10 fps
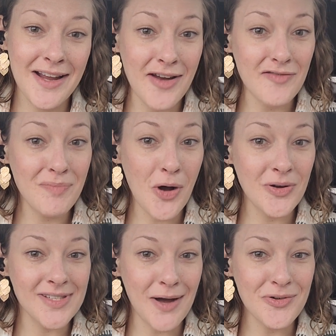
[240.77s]
kind of
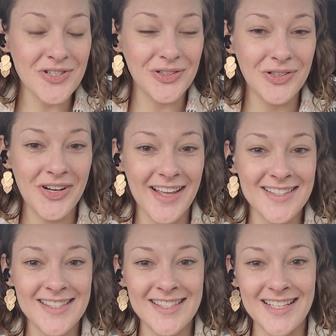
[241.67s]
pokes out to look
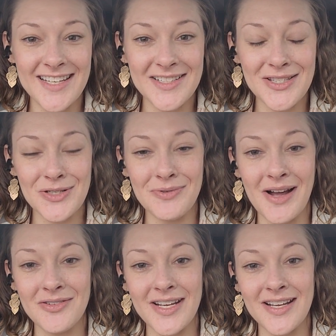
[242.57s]
and see its
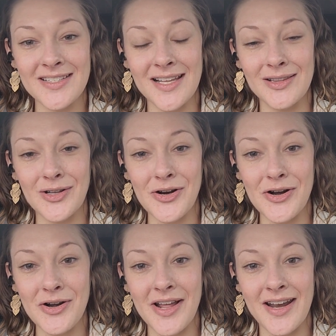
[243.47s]
surroundings and
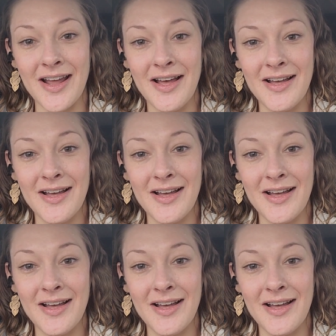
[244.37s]
learn and